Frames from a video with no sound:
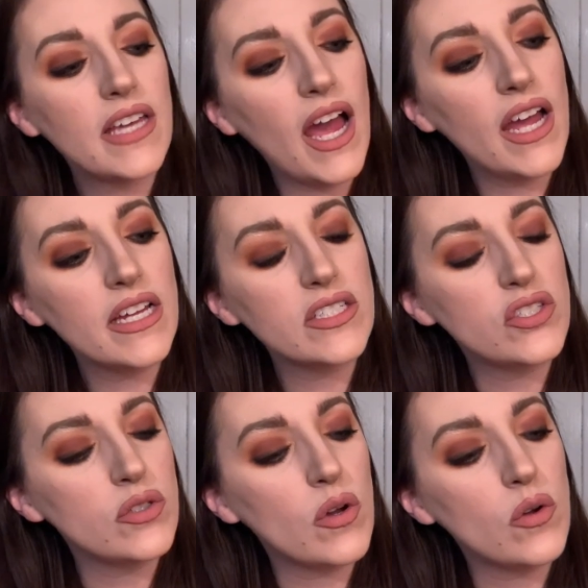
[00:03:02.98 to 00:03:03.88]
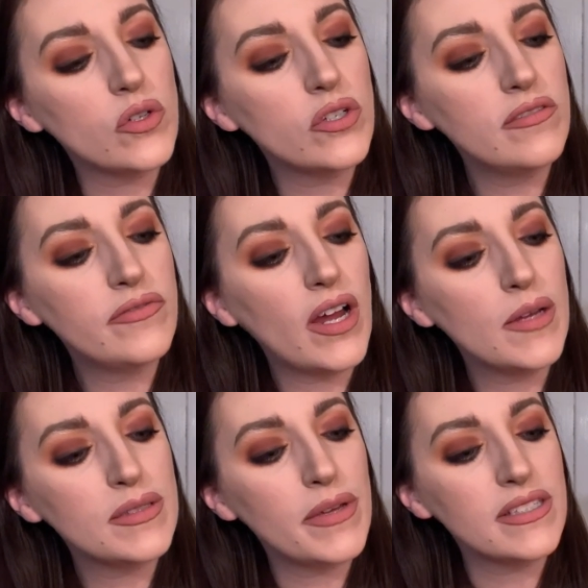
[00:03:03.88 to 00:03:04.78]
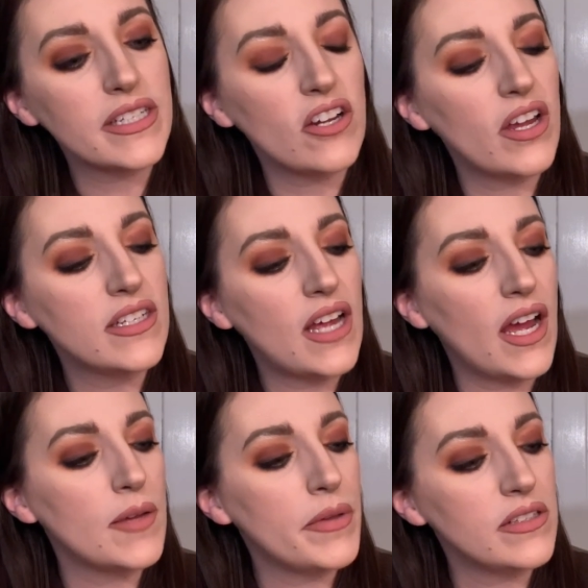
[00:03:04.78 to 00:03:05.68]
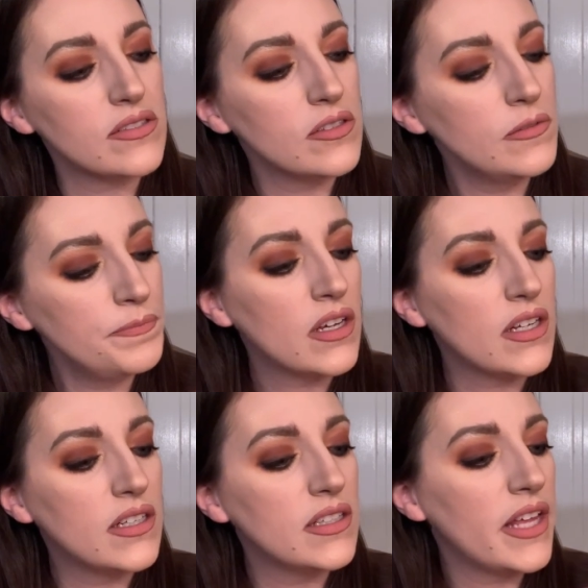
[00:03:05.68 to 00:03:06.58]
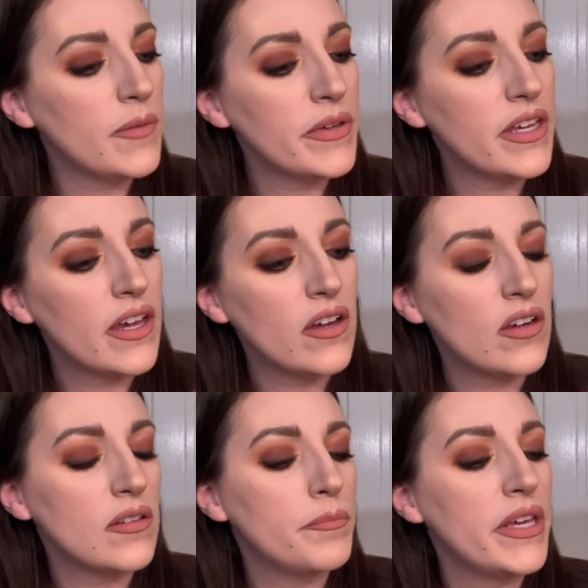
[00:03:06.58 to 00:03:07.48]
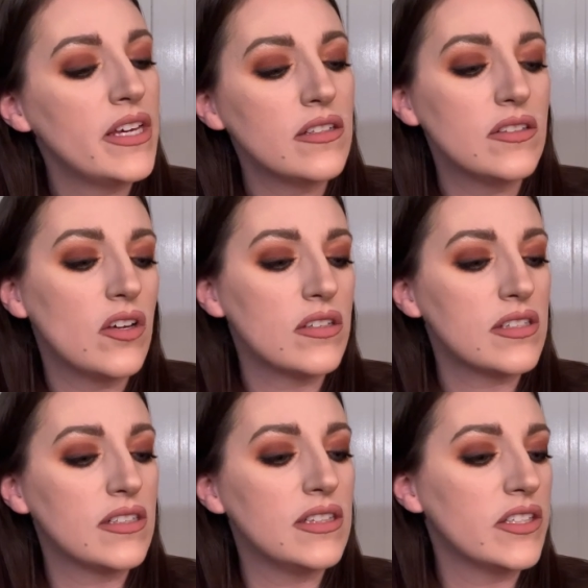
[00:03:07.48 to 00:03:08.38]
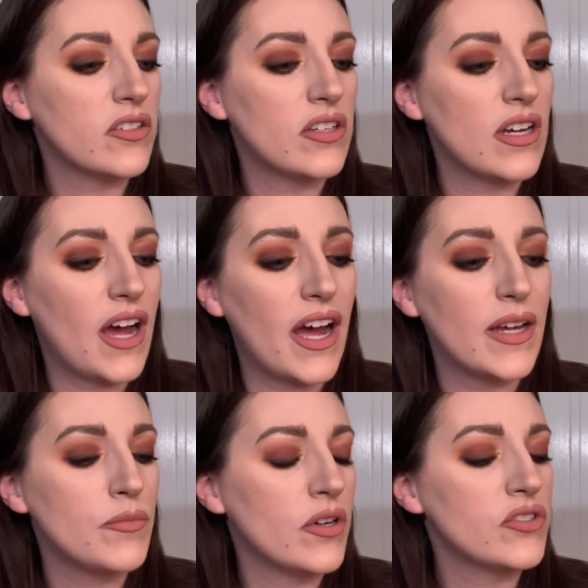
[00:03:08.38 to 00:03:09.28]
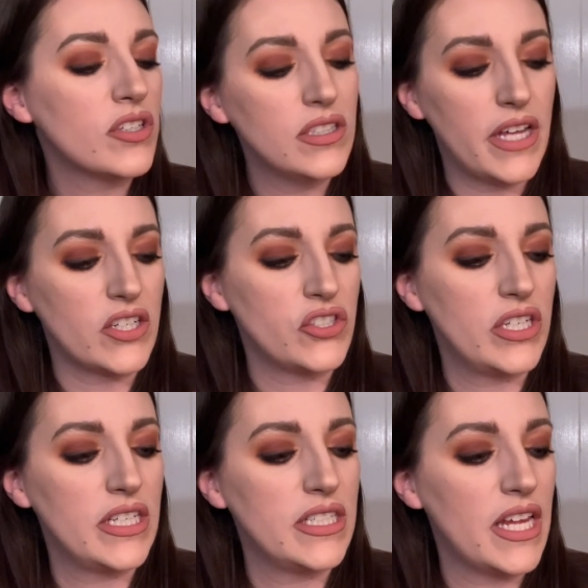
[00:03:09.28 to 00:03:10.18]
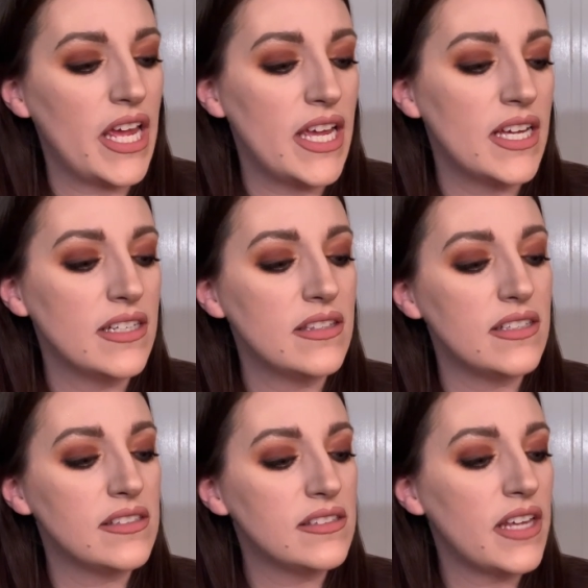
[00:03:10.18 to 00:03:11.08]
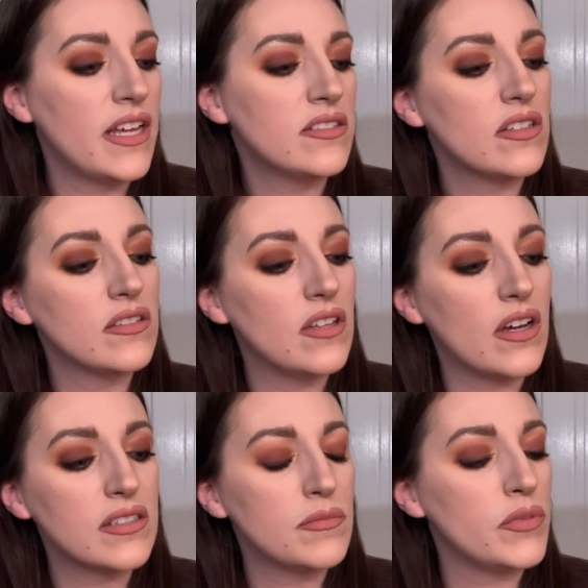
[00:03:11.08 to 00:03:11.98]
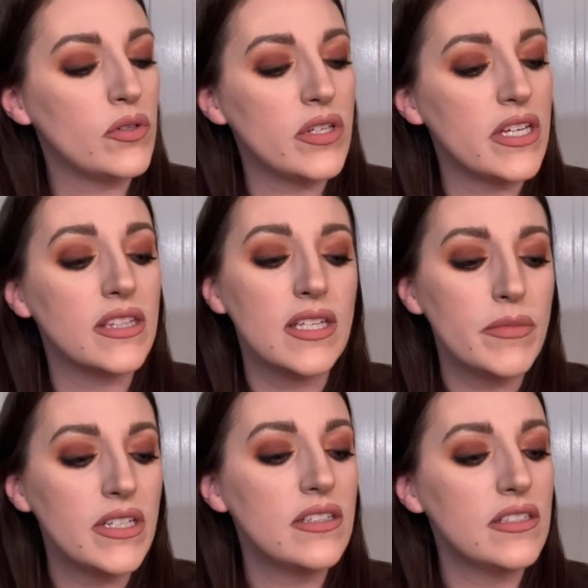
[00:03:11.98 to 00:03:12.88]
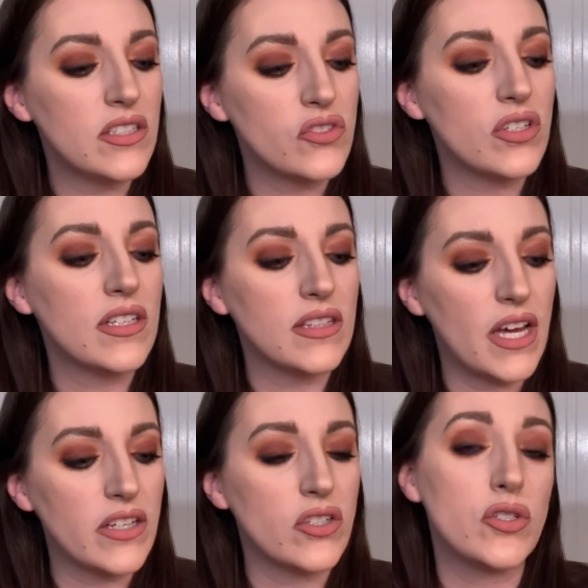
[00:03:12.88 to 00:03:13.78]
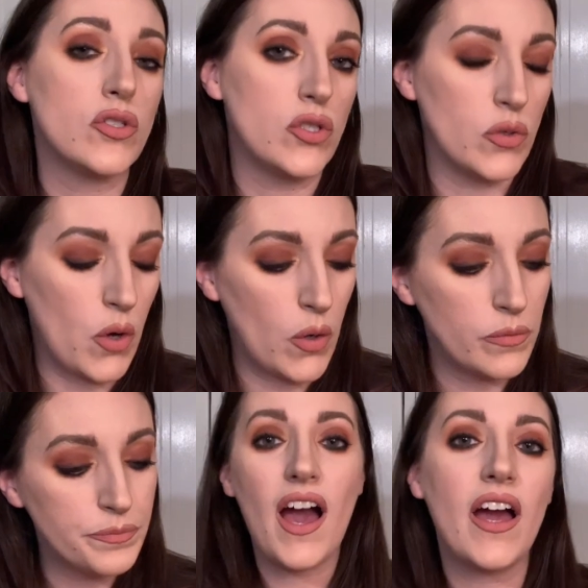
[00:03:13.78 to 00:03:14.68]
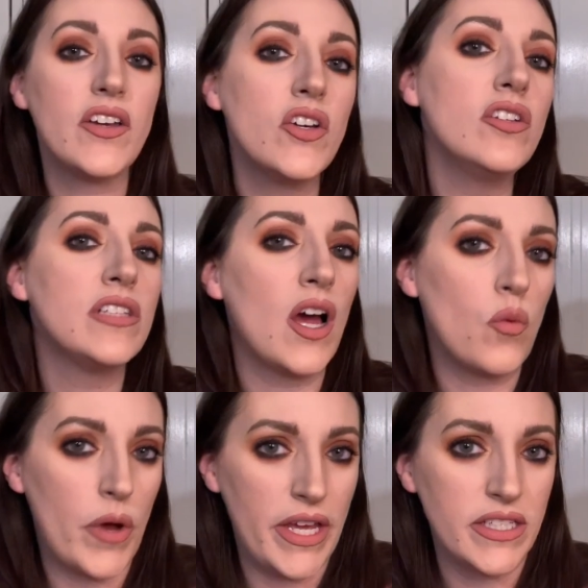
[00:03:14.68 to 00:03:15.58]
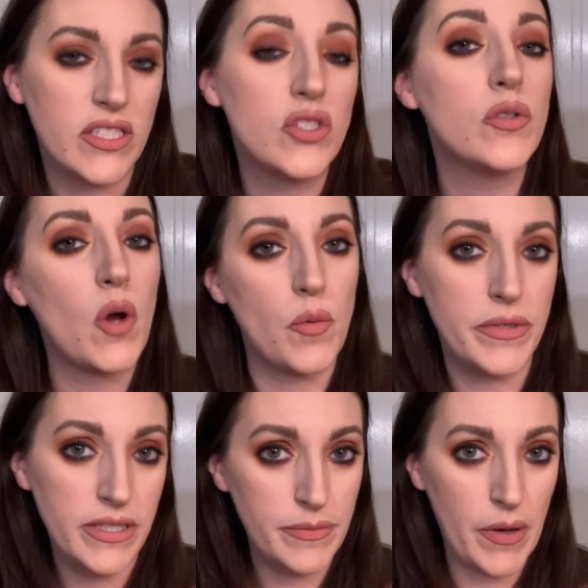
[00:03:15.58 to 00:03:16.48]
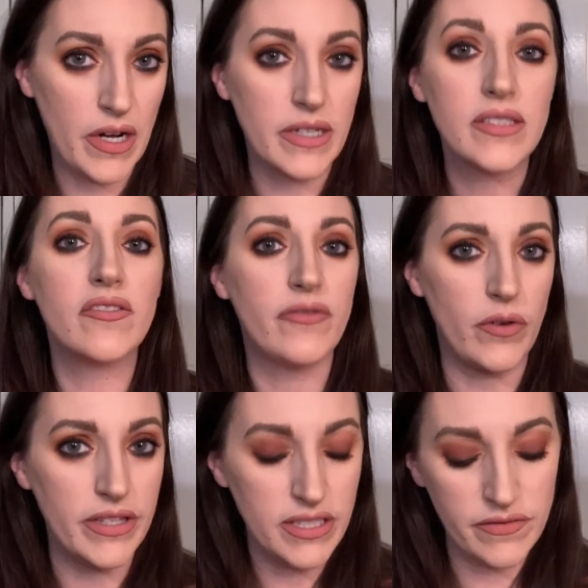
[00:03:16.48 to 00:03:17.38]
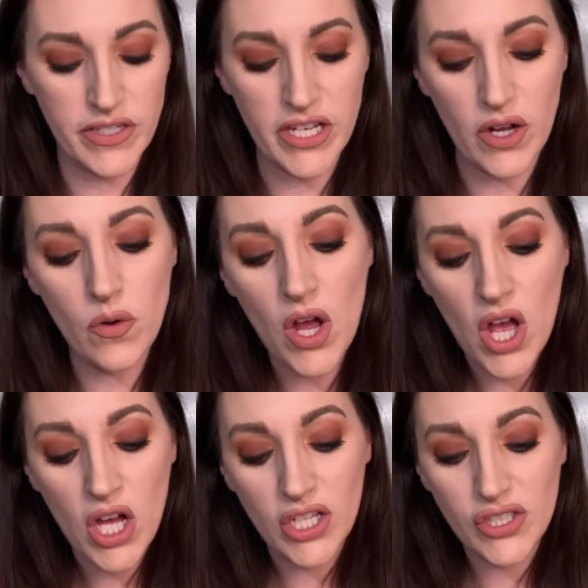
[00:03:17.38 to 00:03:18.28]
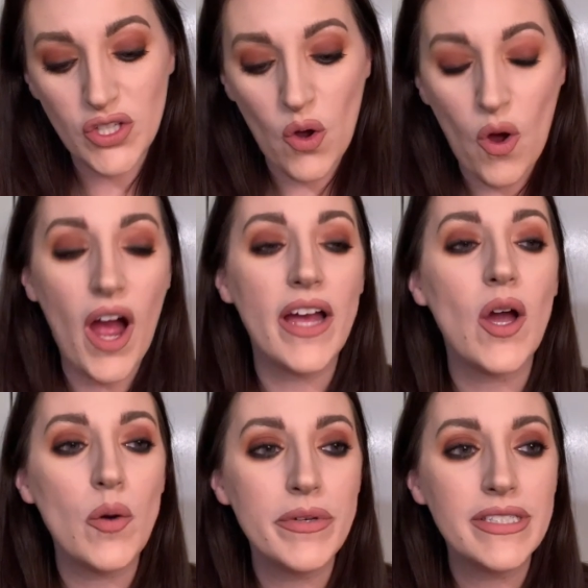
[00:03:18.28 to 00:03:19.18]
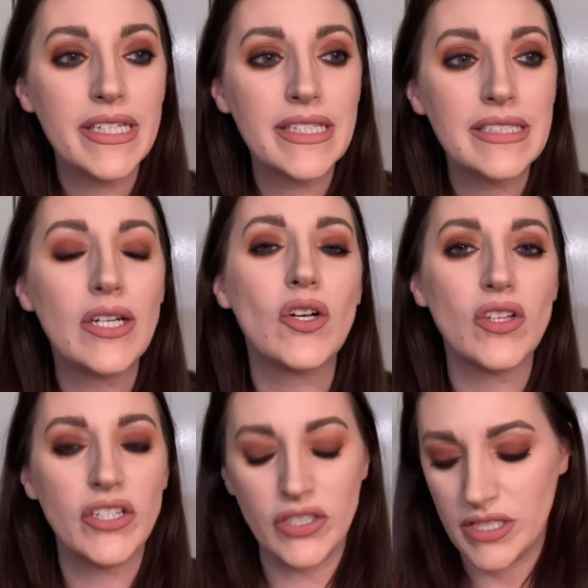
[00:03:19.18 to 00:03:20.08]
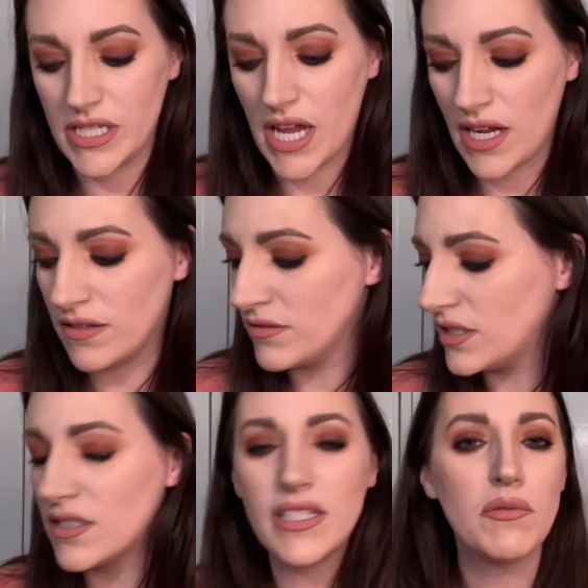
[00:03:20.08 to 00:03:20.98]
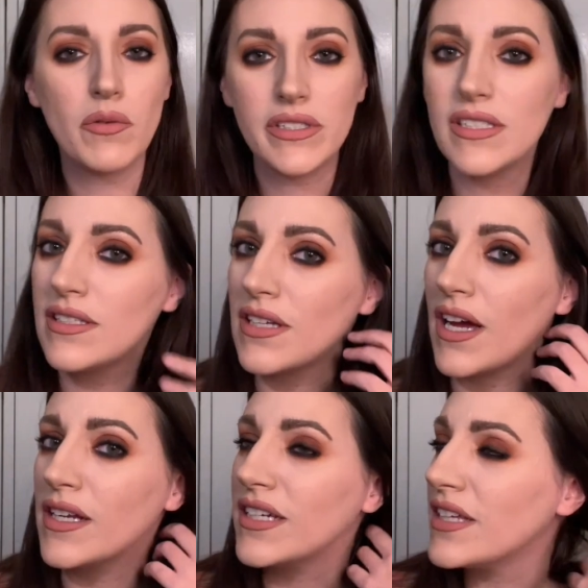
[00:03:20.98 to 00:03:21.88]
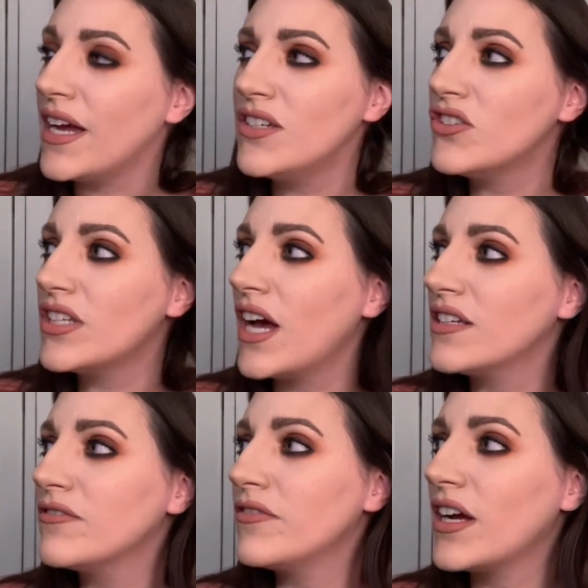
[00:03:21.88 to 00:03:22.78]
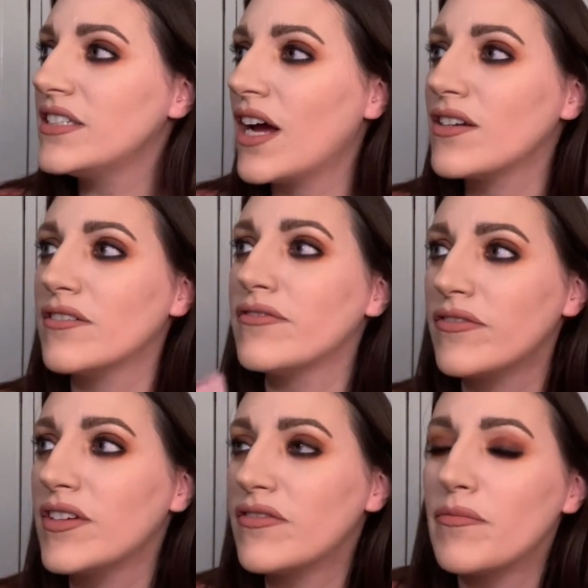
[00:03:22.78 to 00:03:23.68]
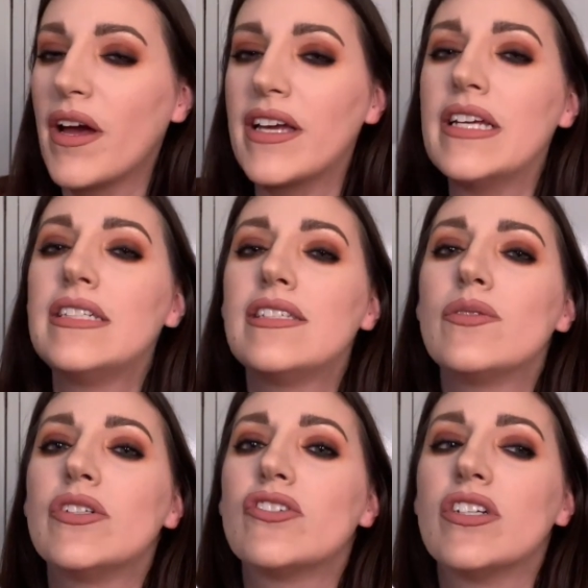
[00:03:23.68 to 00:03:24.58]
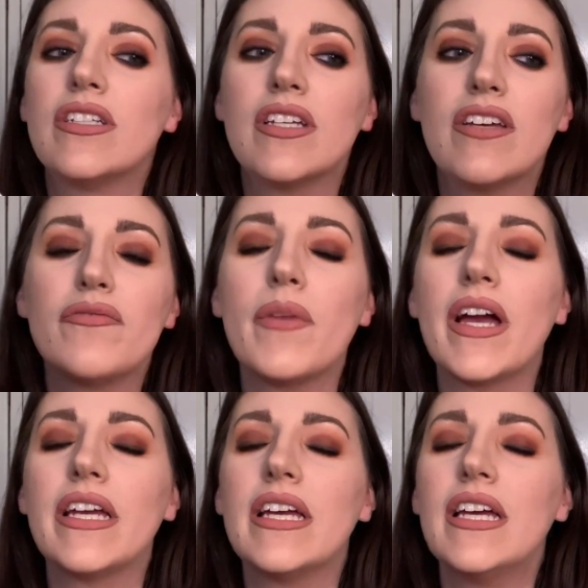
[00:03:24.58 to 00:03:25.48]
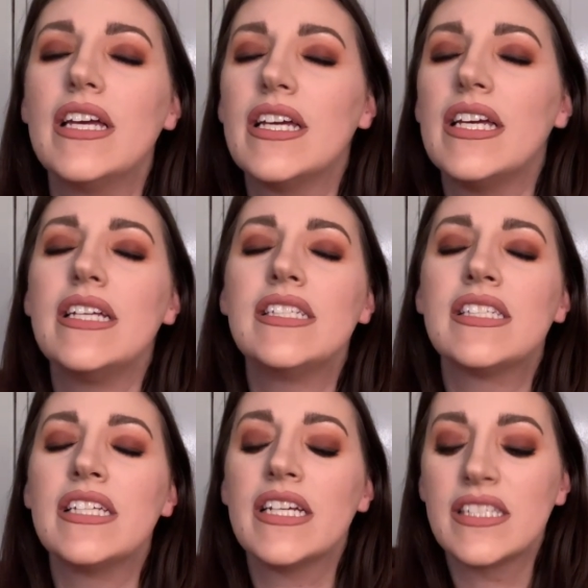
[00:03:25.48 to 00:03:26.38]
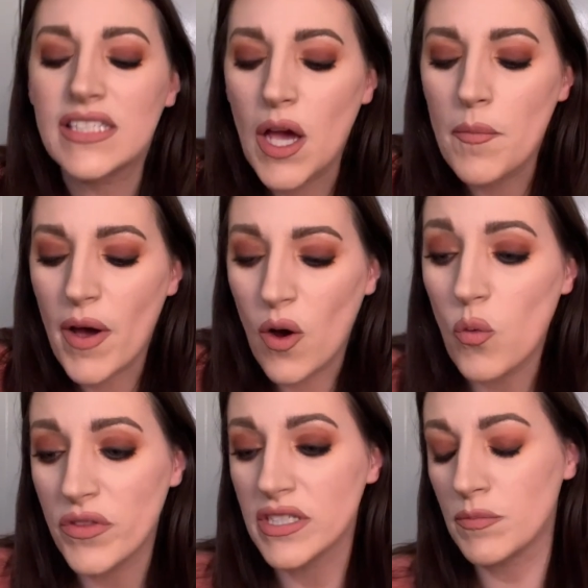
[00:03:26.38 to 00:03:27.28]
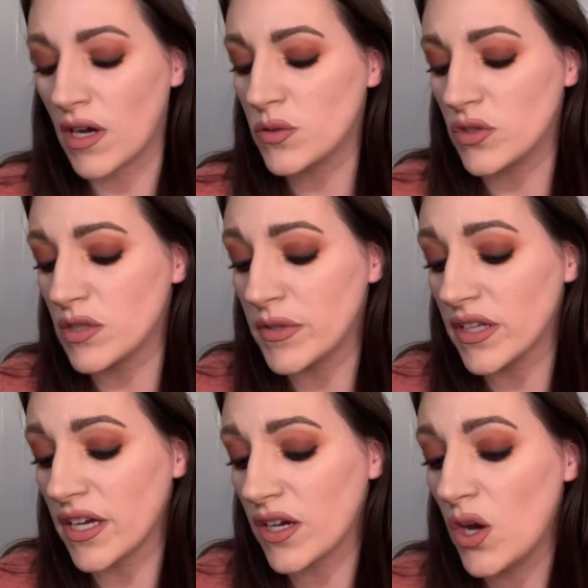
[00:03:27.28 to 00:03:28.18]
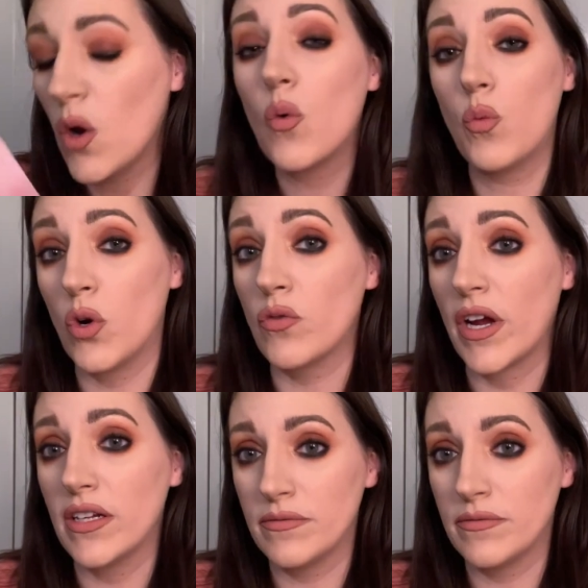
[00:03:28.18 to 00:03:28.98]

Eye Duo Good Vibes Mascara and Eye Pencil. Glamierre Pink Luxe Glitter Eye Brush Collection. And the Saint Luxe Beauty Limited Edition Liner Duo. I could not wait to open this box for this video. So I opened it earlier today to see what was inside. Because I just had to find out if, if my intuition, if my instincts about what this box were going to be like were right.